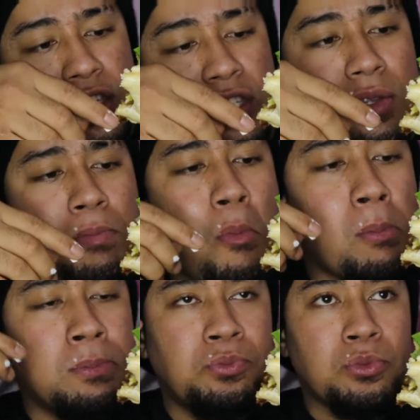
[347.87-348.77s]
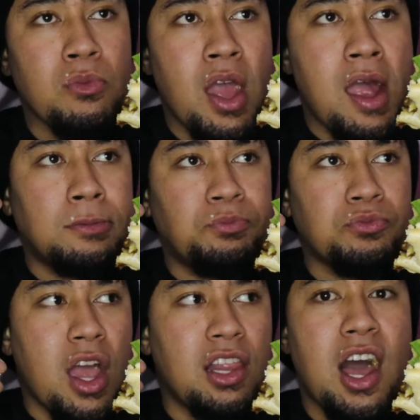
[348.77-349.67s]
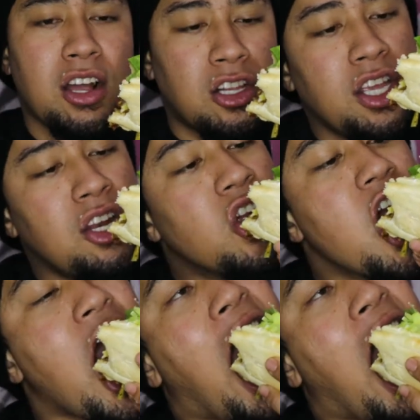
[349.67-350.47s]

just a lot cleaner.